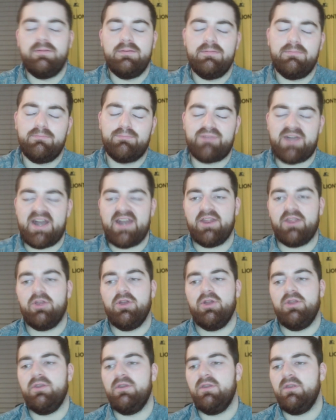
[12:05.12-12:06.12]

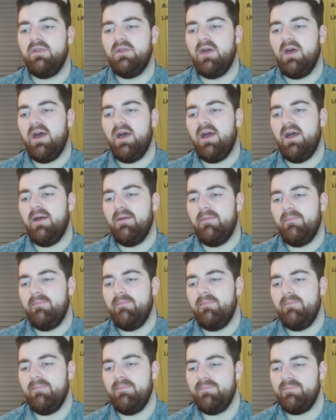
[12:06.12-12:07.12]
Brannigan,
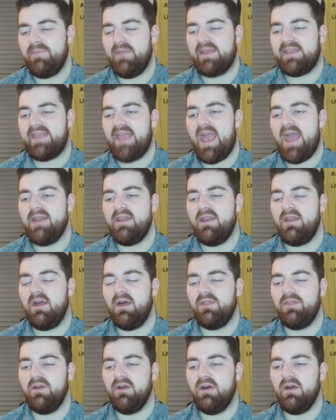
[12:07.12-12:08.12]
again,
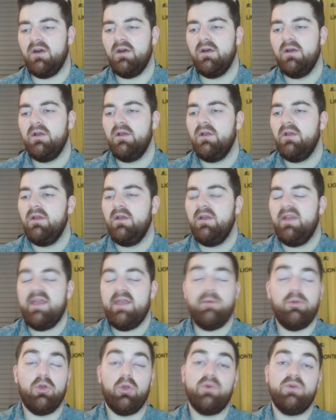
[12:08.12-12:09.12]
another. He
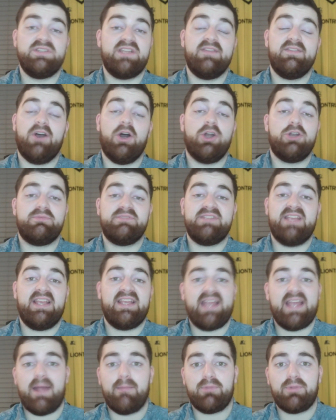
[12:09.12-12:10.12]
will always give 100%
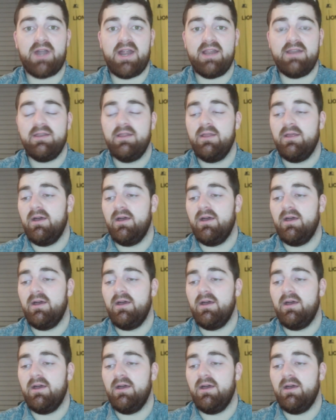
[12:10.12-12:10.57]
Cambran.